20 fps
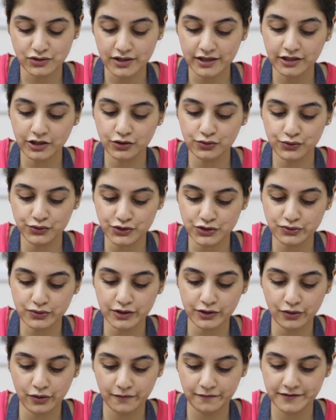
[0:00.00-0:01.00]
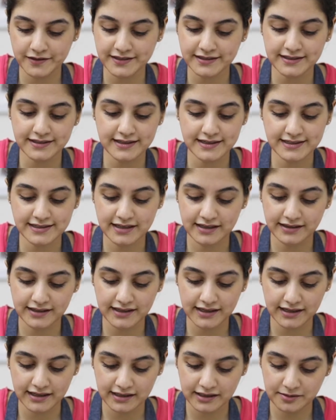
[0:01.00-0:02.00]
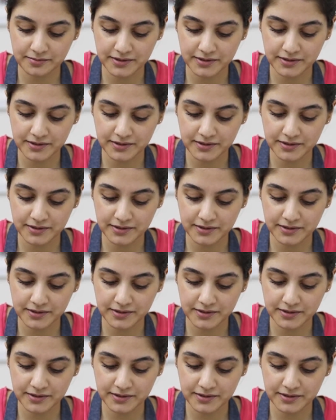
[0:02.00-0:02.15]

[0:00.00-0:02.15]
Once you get used to it, obviously there's nothing